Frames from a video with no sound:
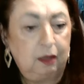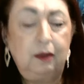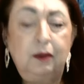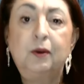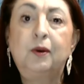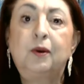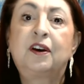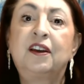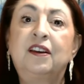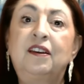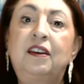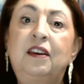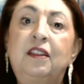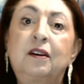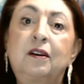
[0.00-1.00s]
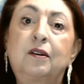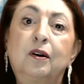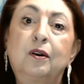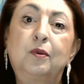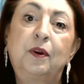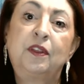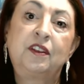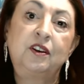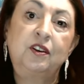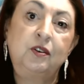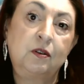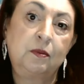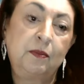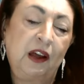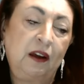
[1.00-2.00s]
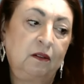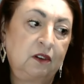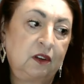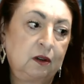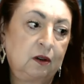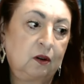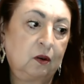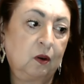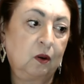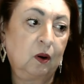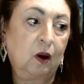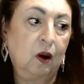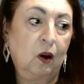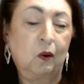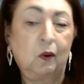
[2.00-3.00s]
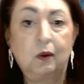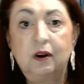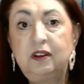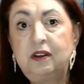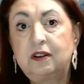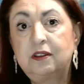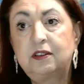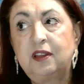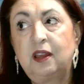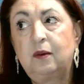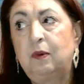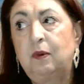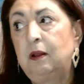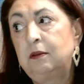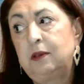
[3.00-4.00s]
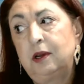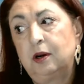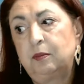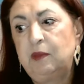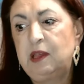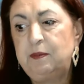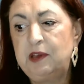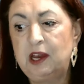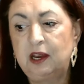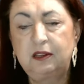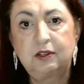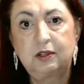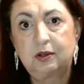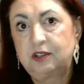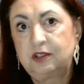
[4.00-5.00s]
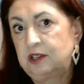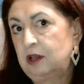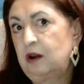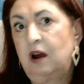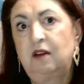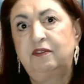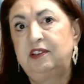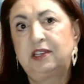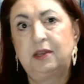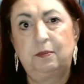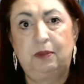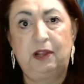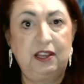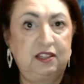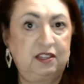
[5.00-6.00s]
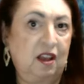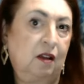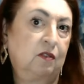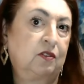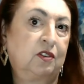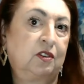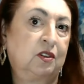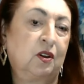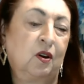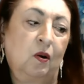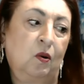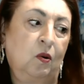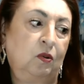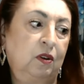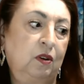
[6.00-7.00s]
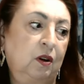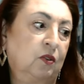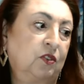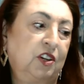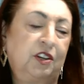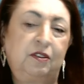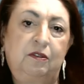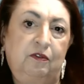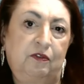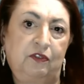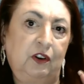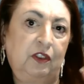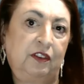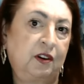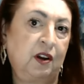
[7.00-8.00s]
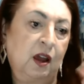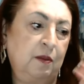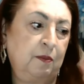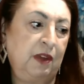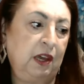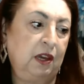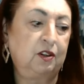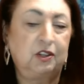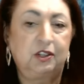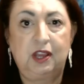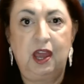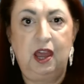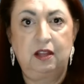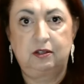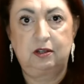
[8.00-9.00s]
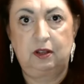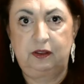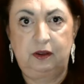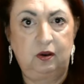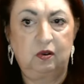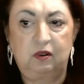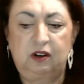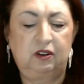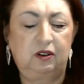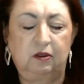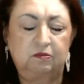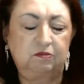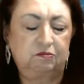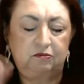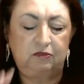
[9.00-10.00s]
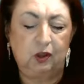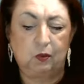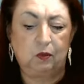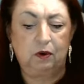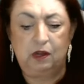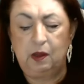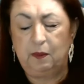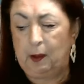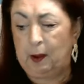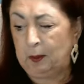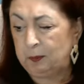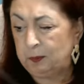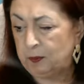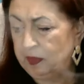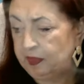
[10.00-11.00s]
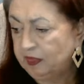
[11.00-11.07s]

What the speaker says: You can either go with the new amount, or you could say, well, you know, maybe I can source the coffee someplace else. So, you know, just for the time being, just cancel the order. Don't worry about it.